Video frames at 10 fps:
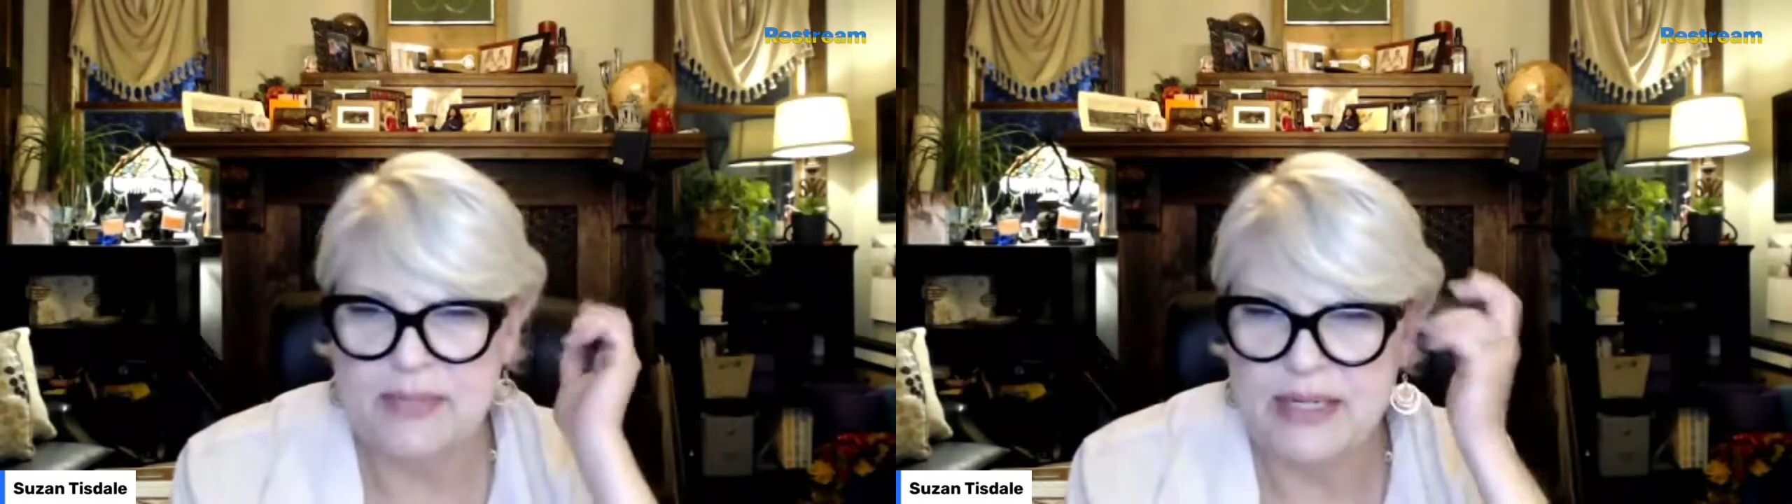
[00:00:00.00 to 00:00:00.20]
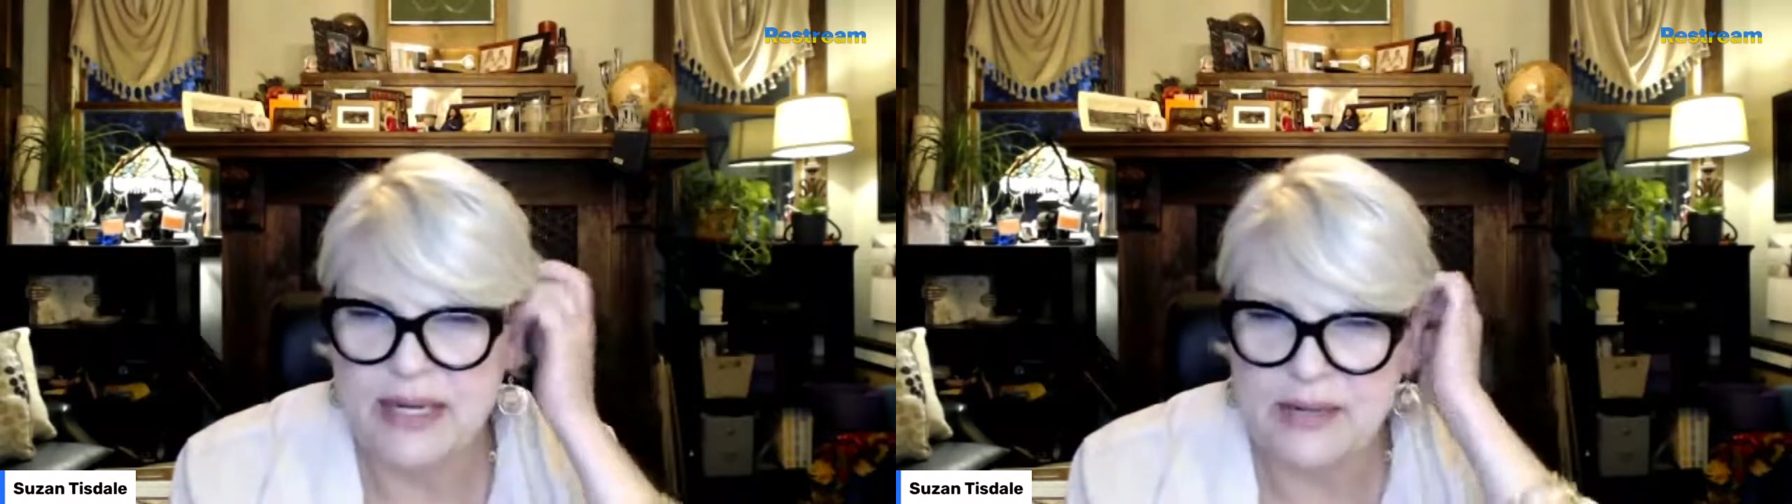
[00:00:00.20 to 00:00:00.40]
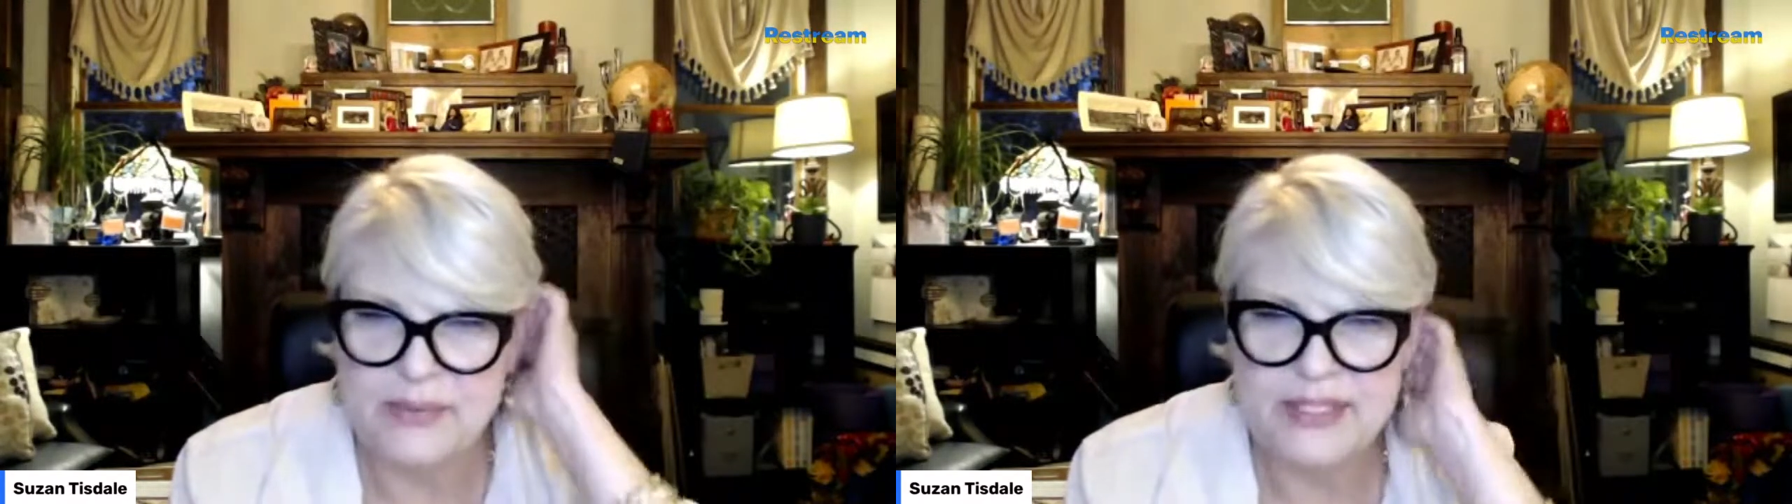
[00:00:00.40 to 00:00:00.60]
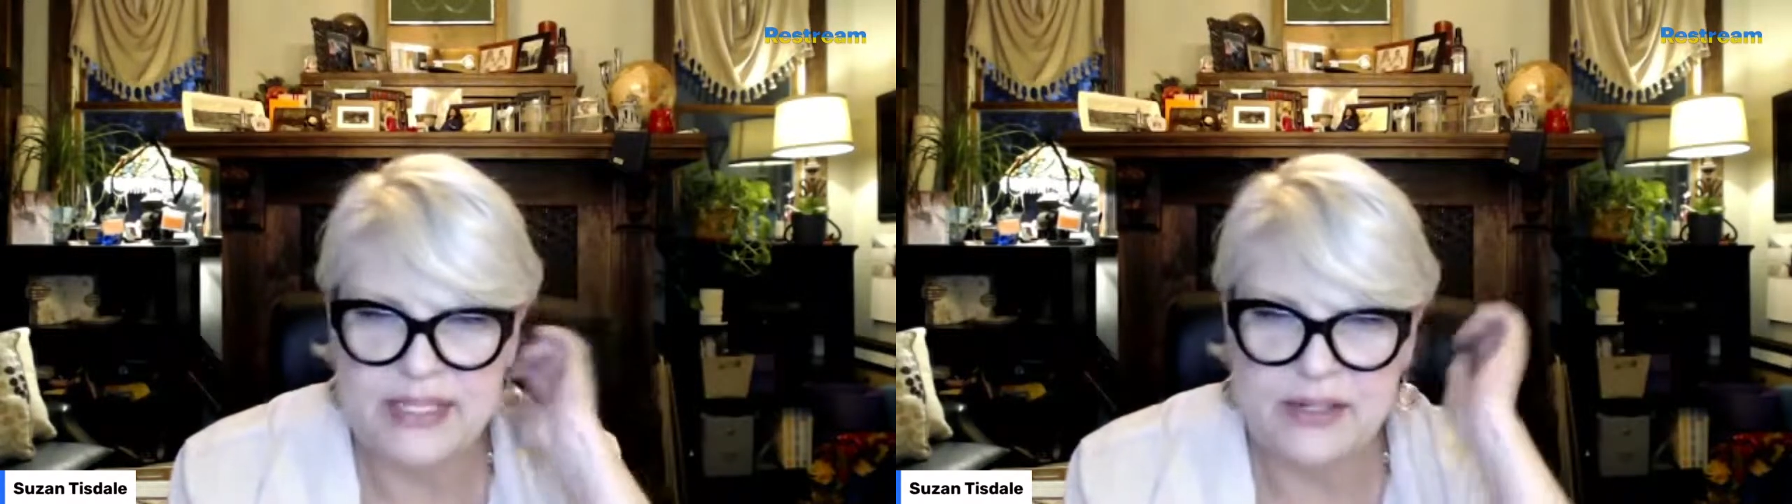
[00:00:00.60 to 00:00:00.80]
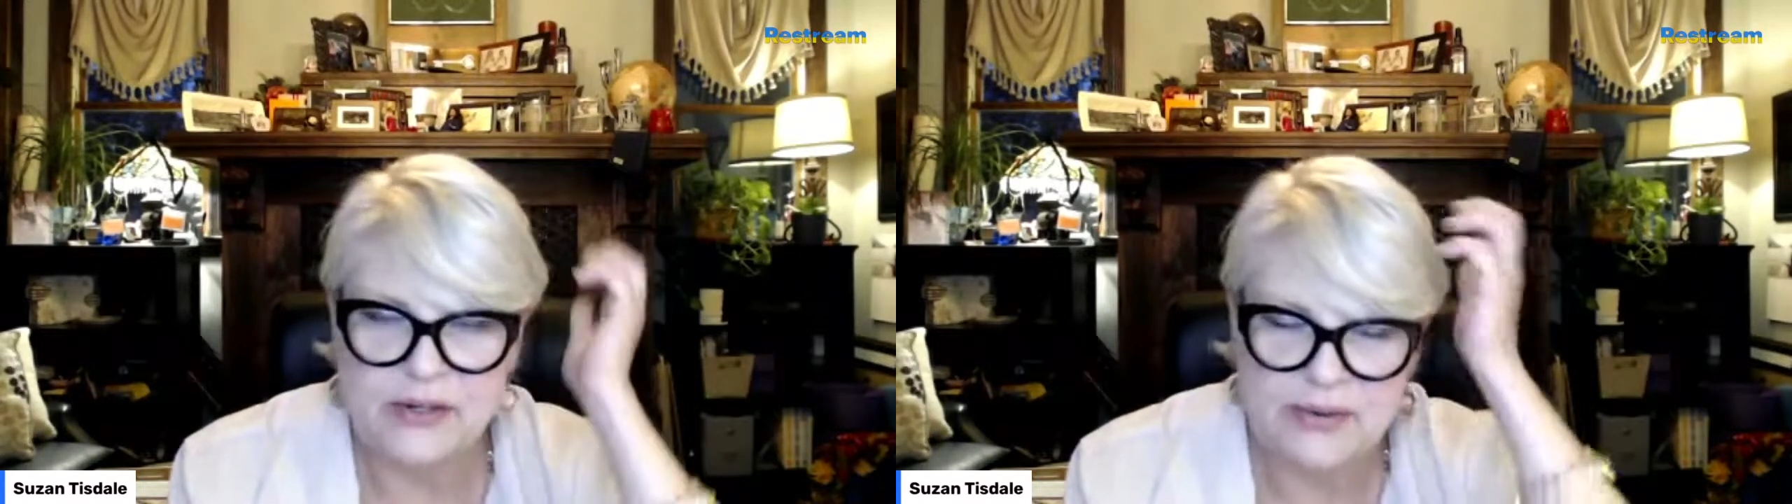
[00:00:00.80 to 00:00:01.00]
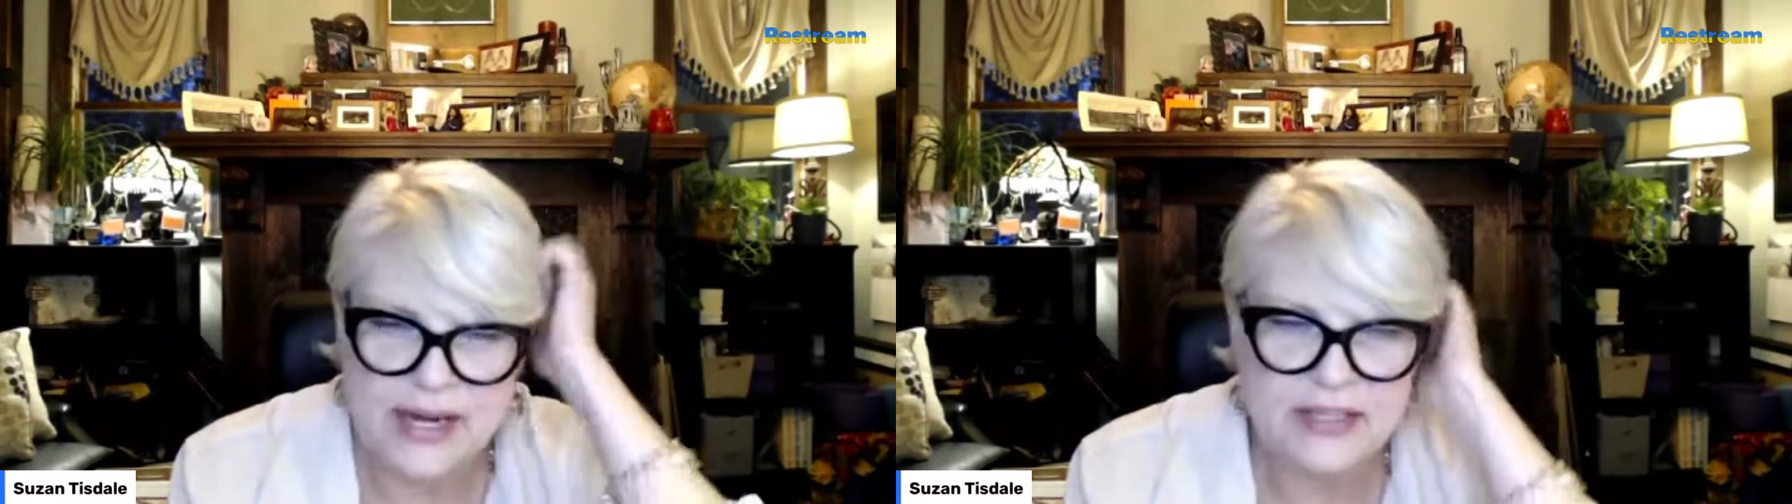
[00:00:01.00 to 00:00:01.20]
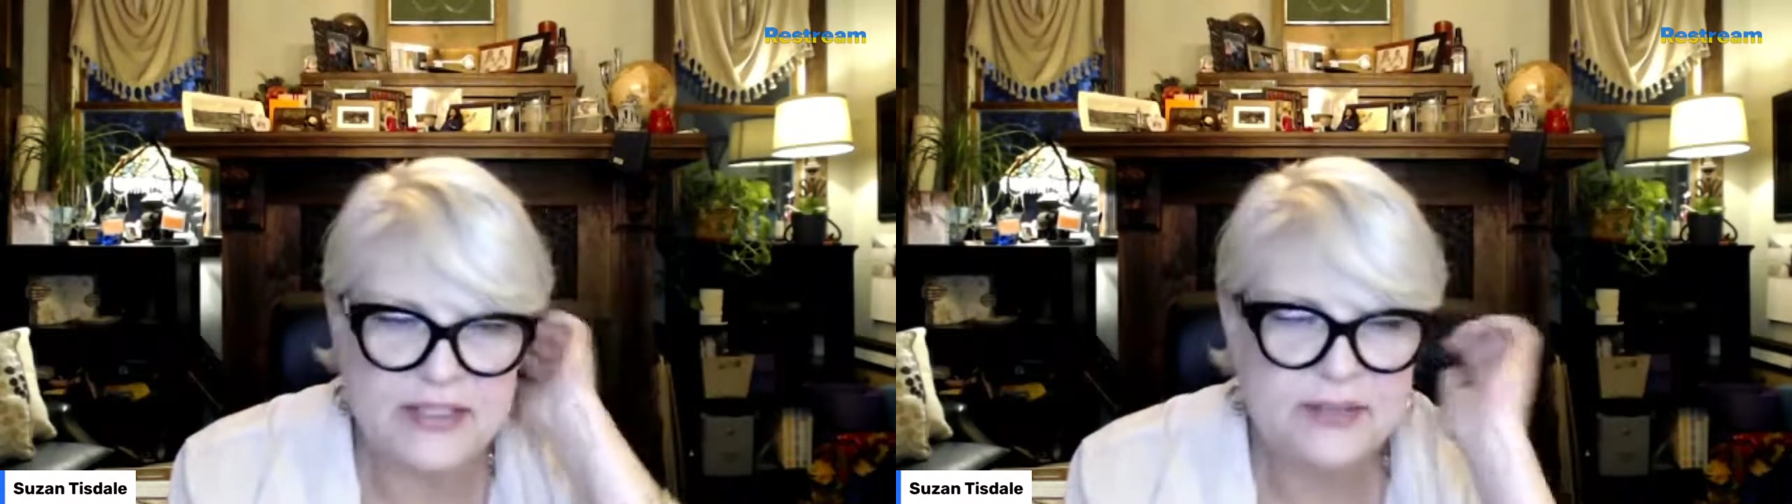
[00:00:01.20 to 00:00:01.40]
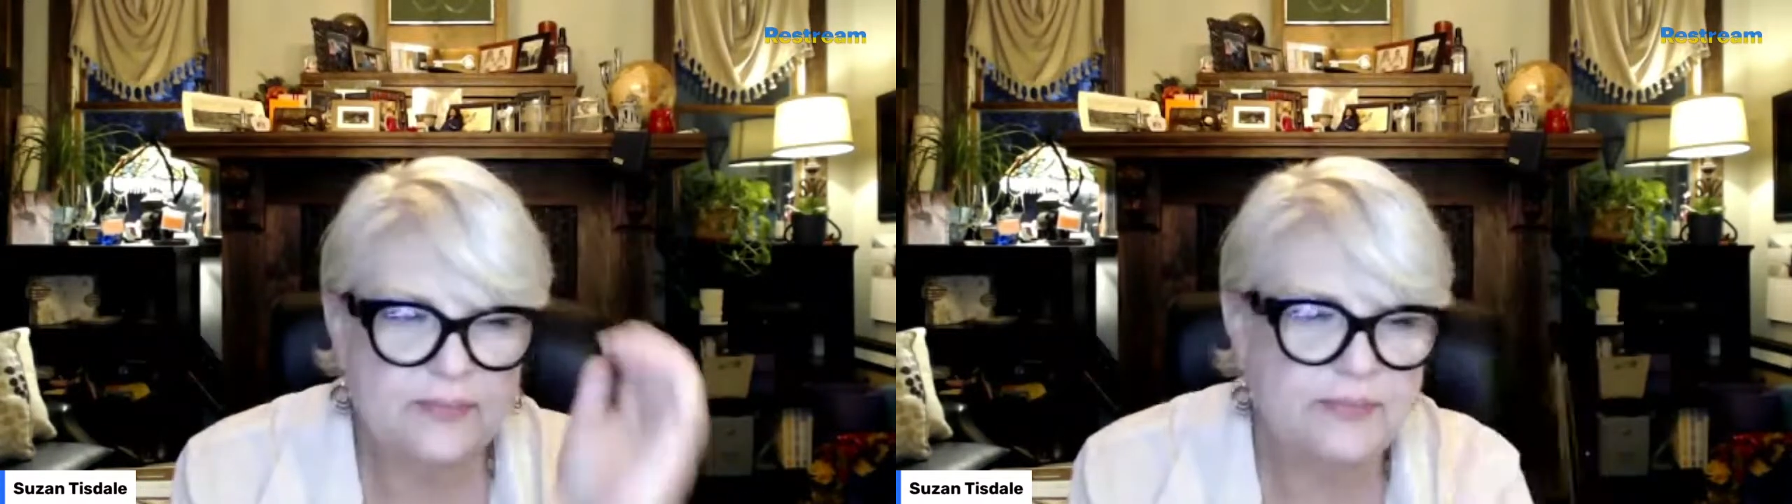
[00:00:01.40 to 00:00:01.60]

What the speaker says: but I was incorrect,